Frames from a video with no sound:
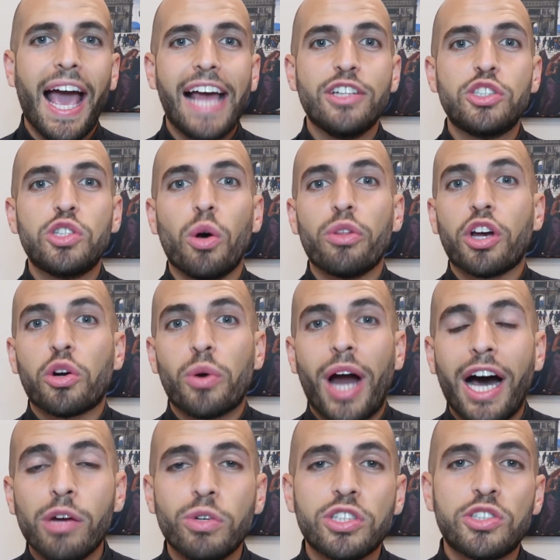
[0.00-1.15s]
And so the
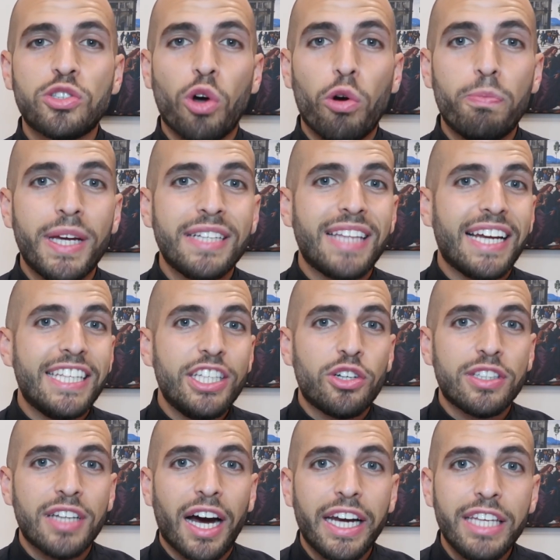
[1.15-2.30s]
crowd was so big that he
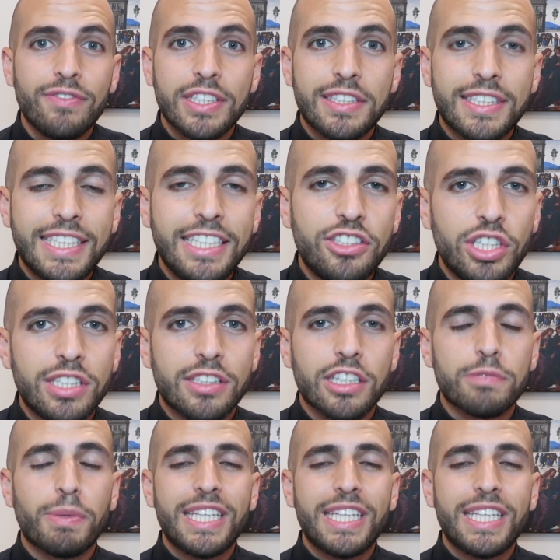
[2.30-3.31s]
could not even see Jesus,